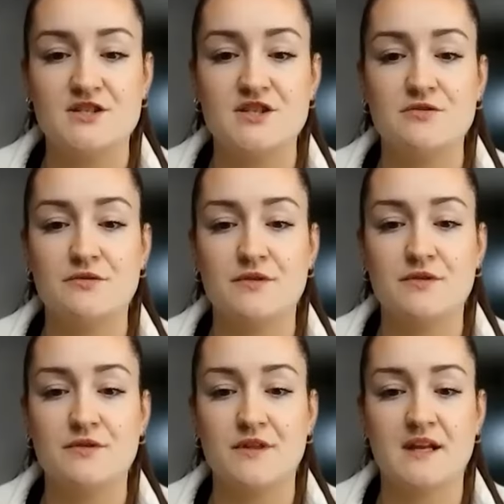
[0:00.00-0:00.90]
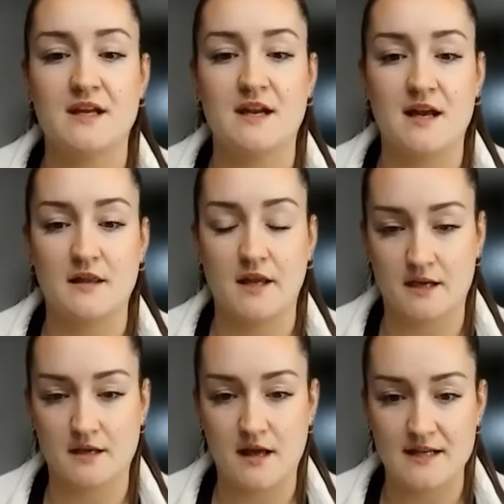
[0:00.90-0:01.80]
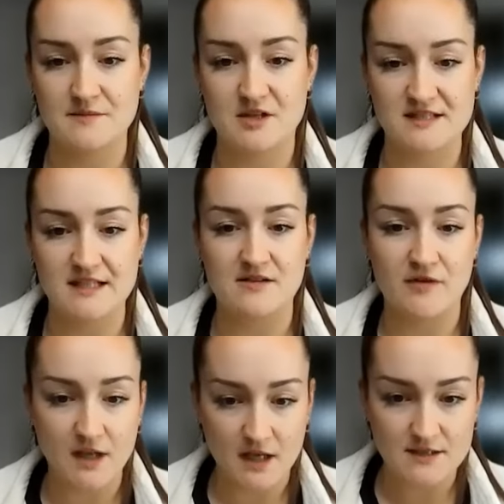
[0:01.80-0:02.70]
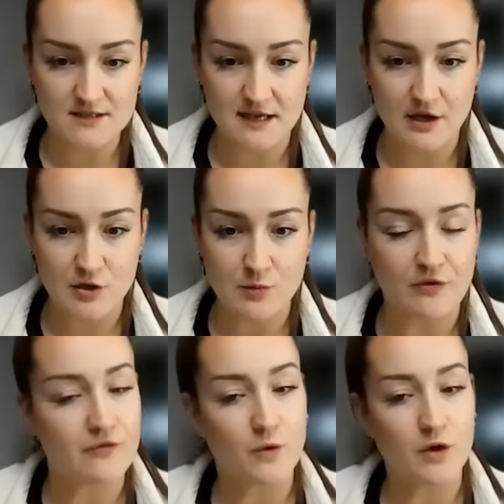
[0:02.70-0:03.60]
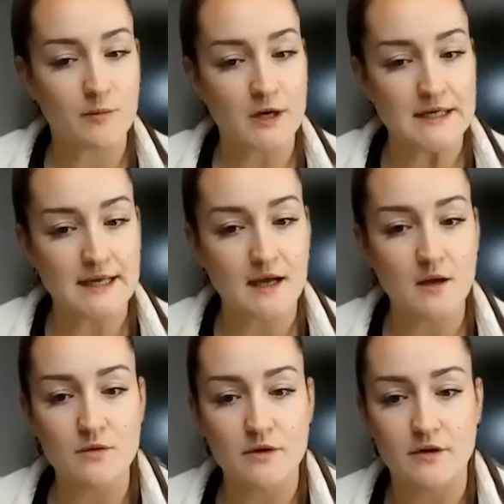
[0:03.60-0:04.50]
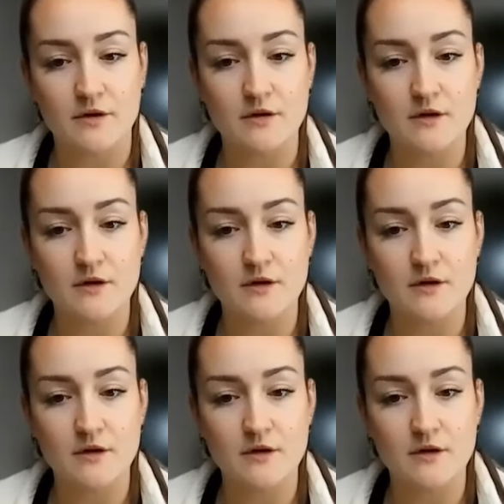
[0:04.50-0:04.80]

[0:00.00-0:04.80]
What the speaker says: do you think it like has much significance to how you perform right now, or?